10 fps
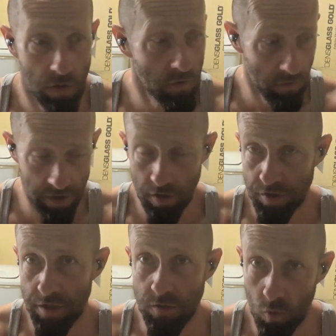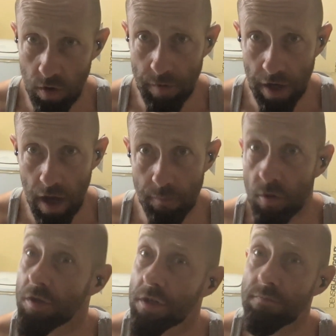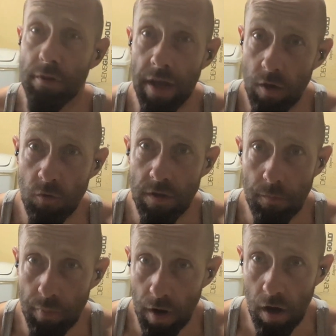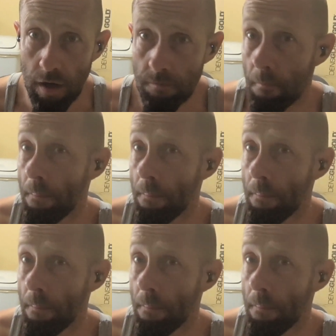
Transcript: Or when you're just warming up or just playing with the bar,